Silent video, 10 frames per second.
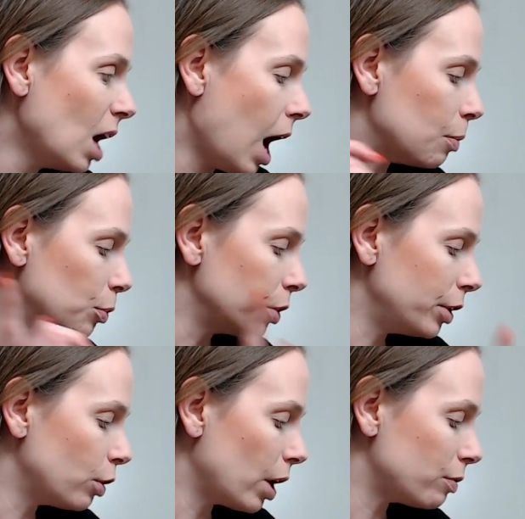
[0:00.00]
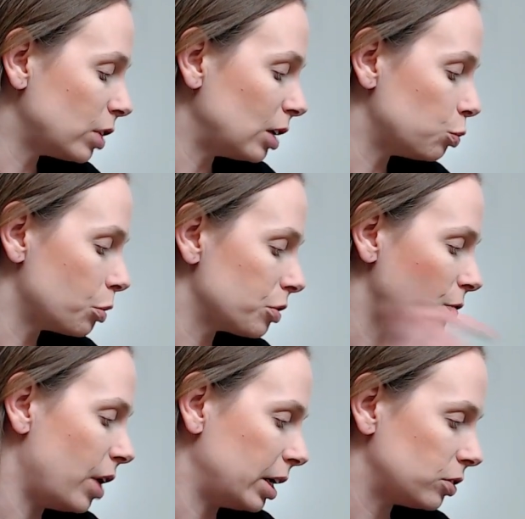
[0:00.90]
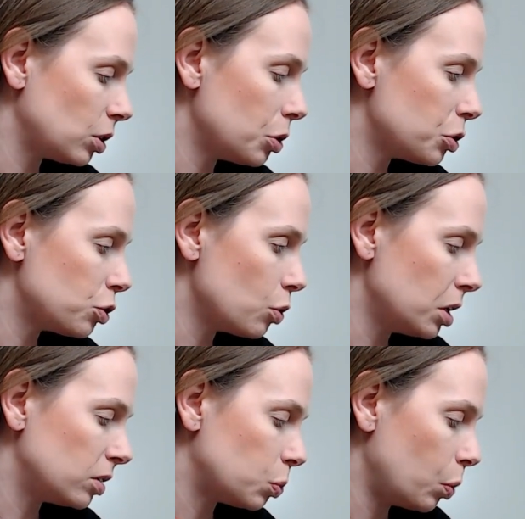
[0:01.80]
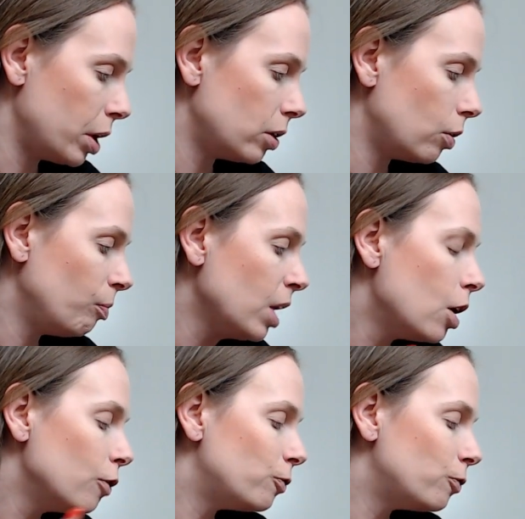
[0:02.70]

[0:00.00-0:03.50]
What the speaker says: I'm really gravitating towards Flying Saucer as well.